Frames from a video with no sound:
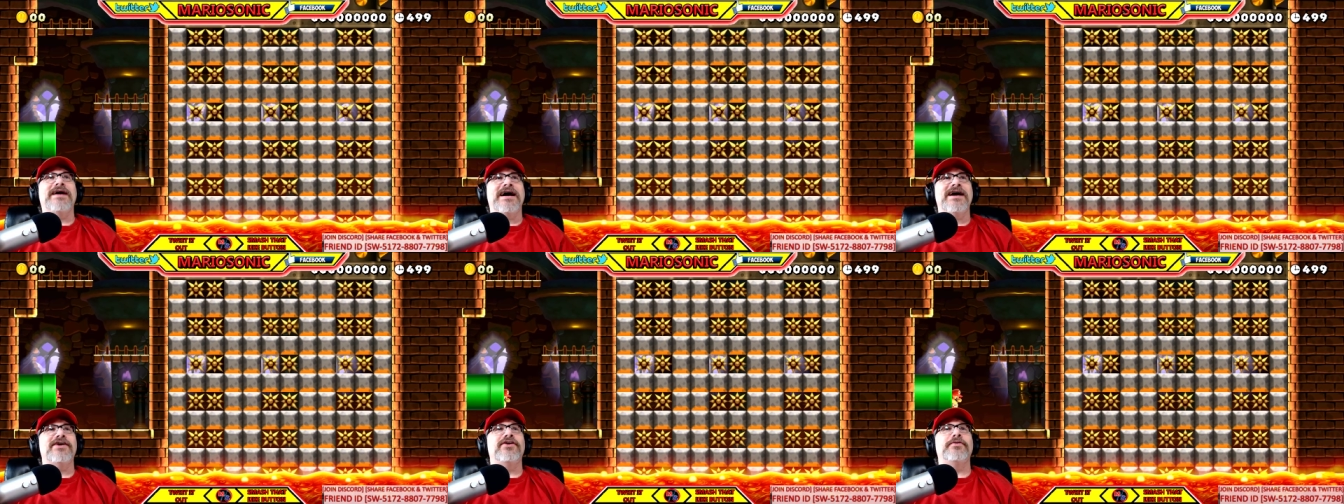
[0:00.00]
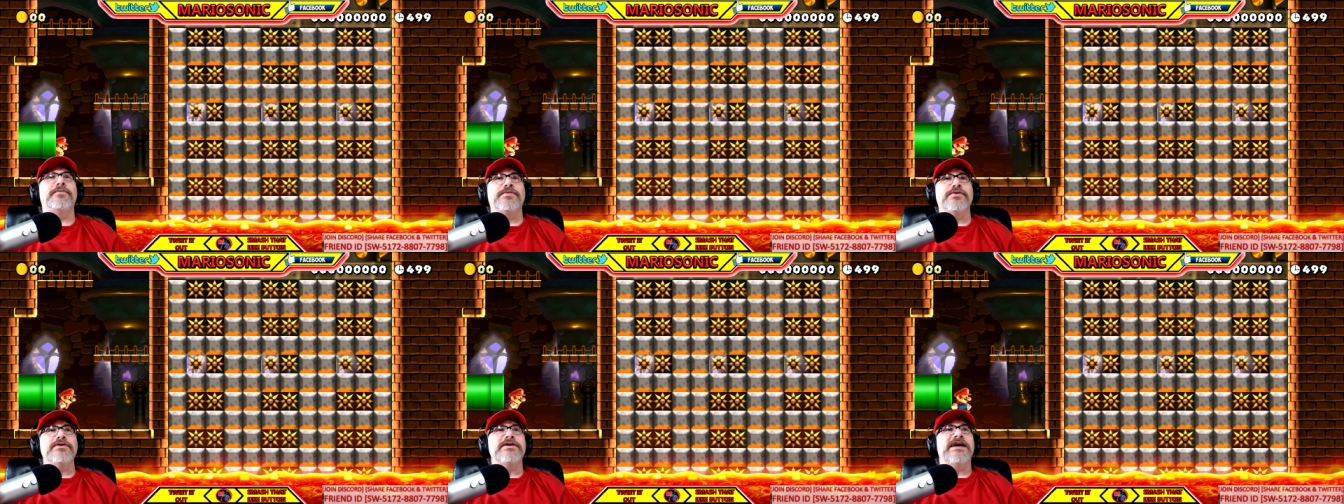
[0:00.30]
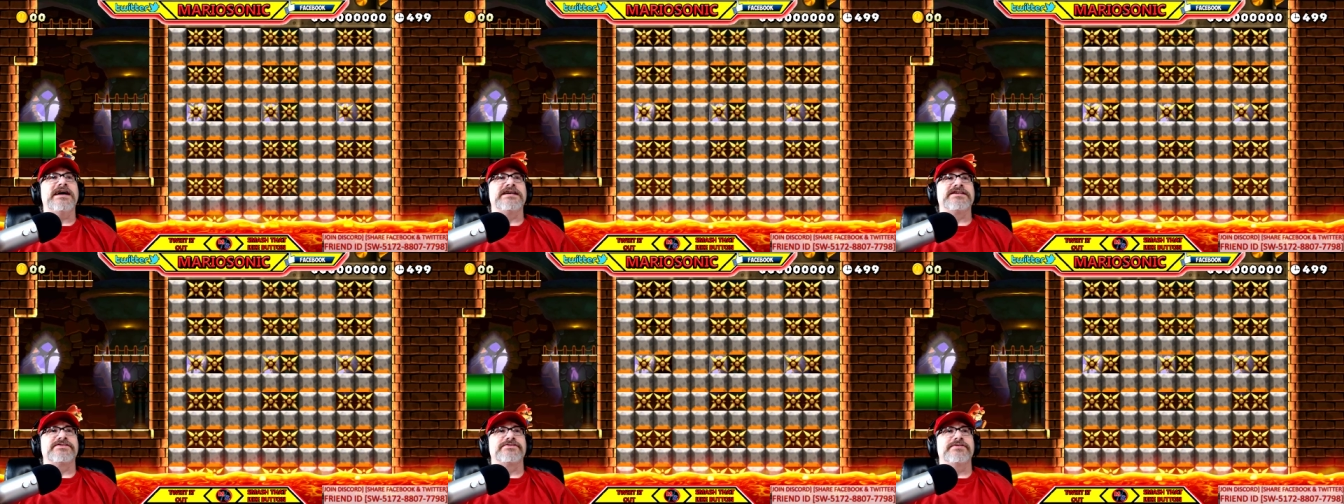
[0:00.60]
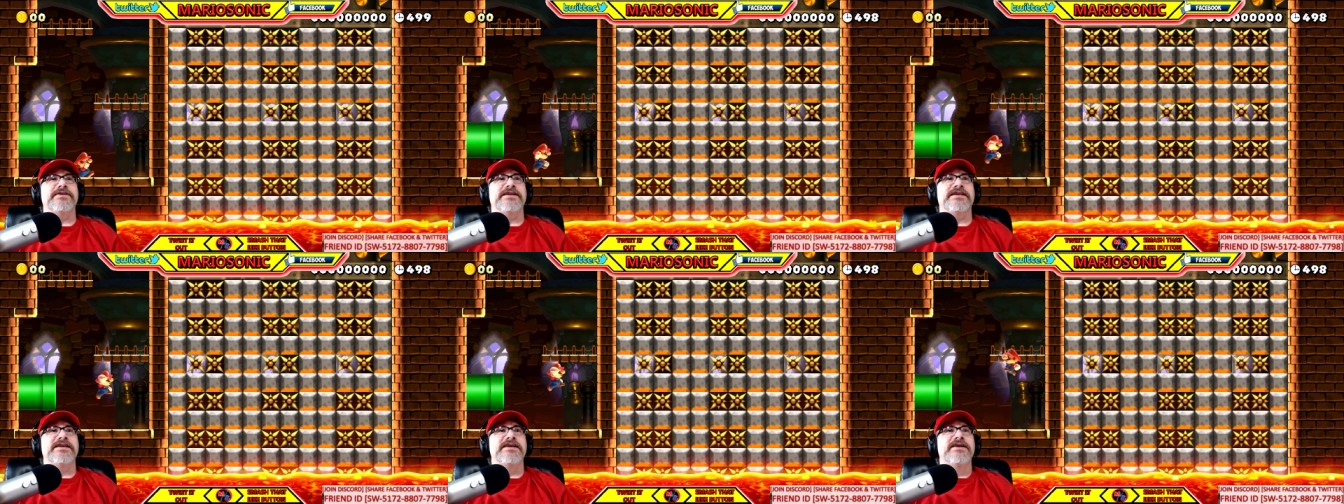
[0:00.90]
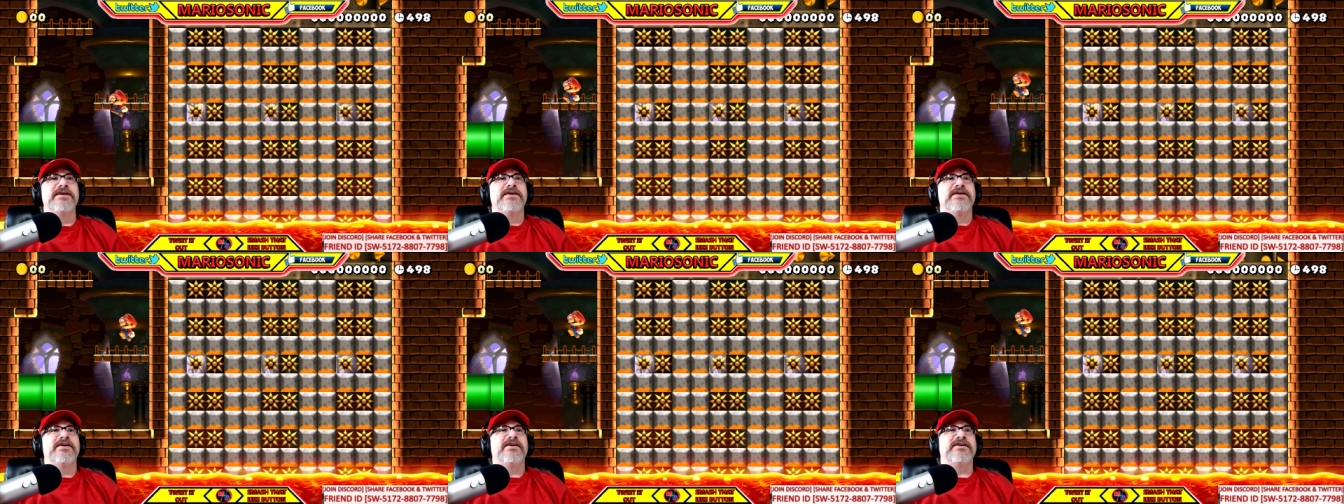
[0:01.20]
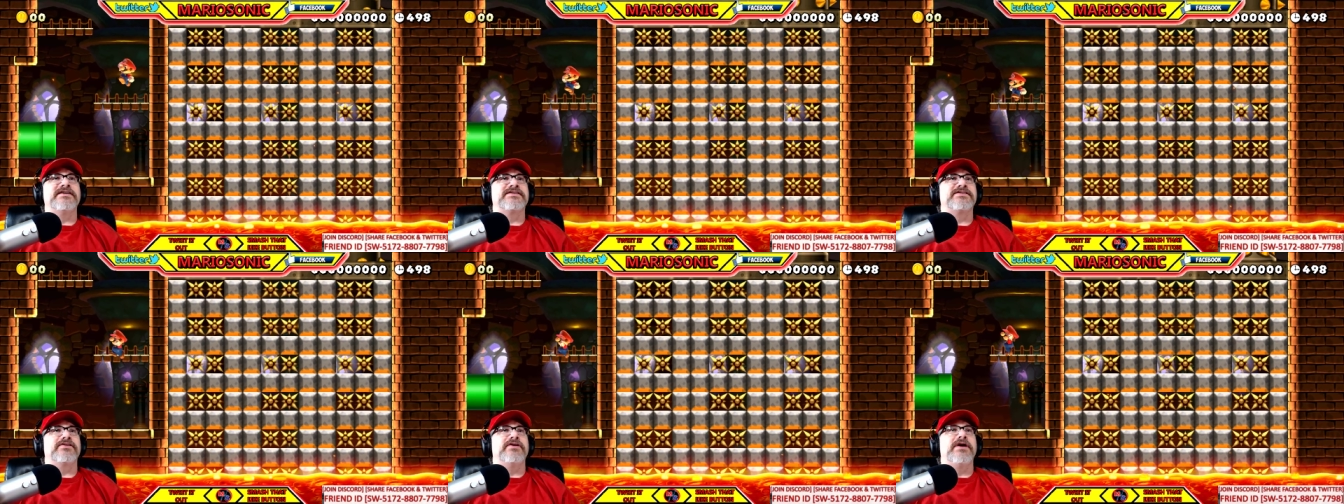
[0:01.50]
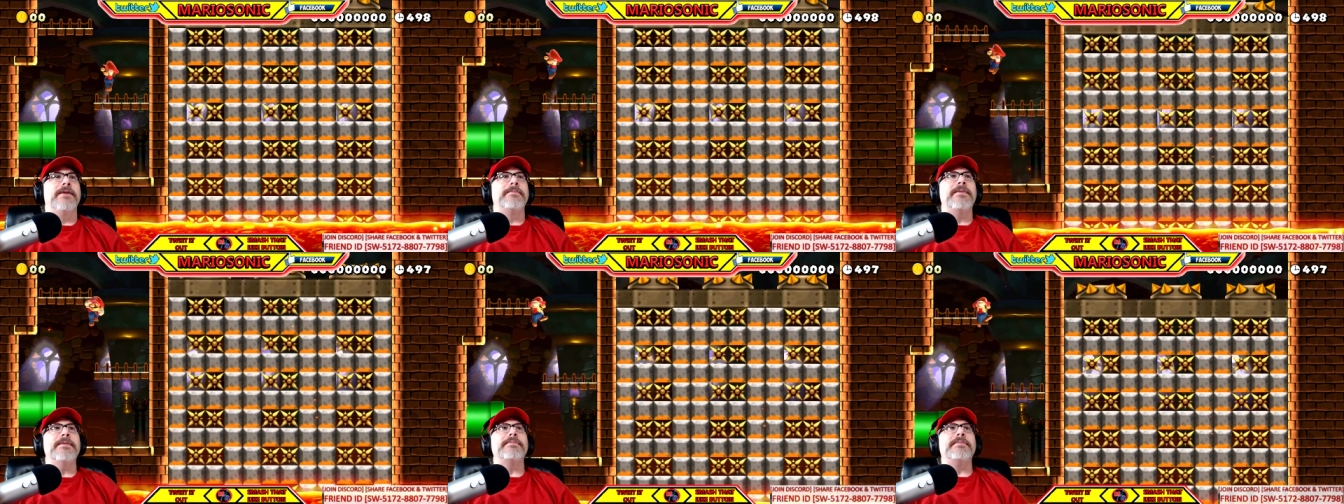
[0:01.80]
I hope you guys are ready. All right, so
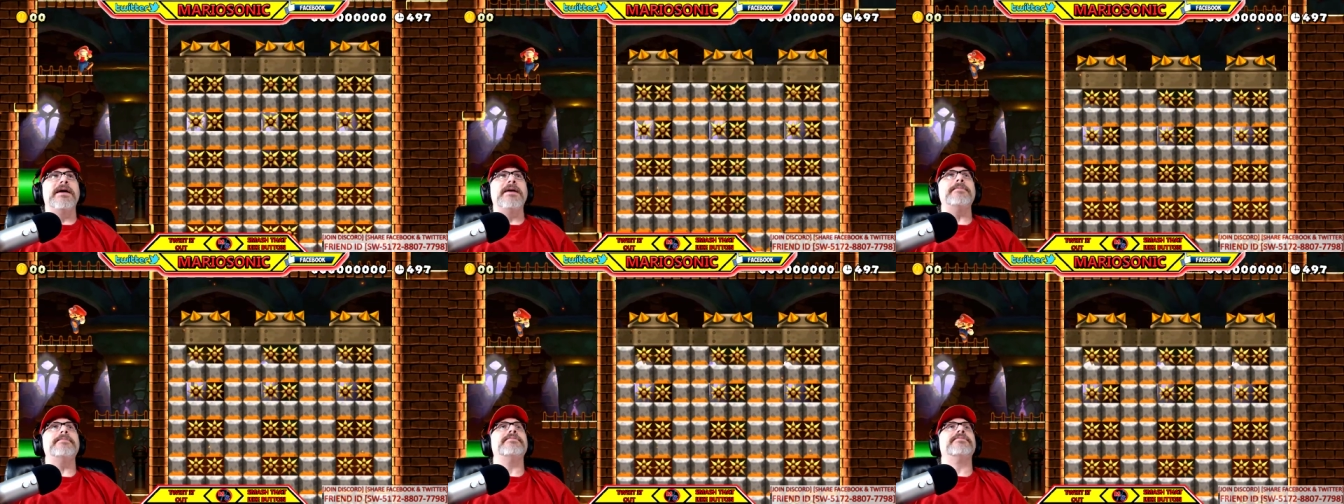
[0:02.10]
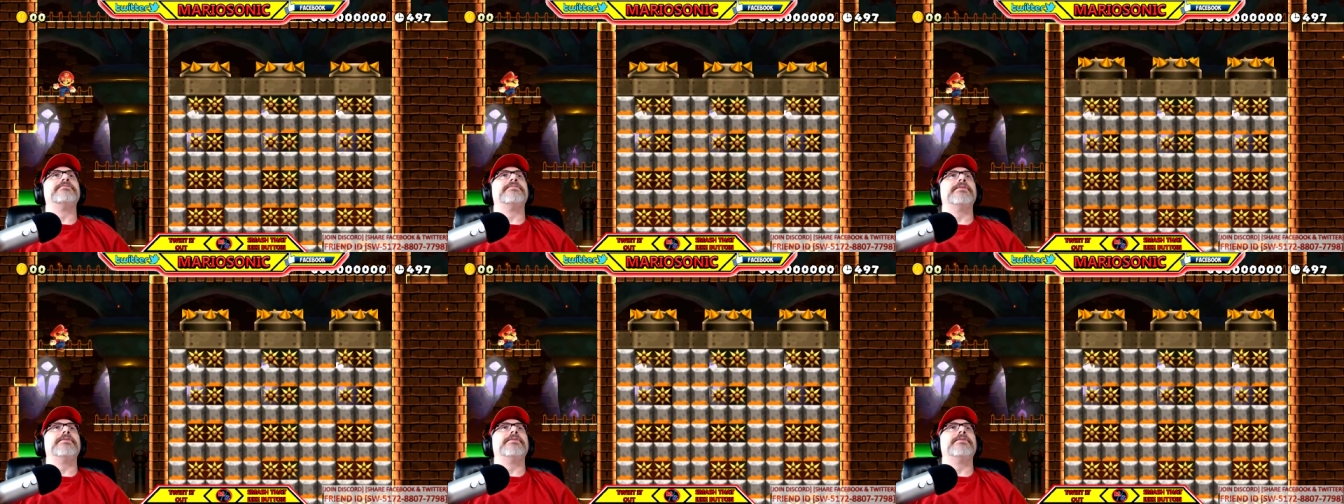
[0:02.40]
up, up, up.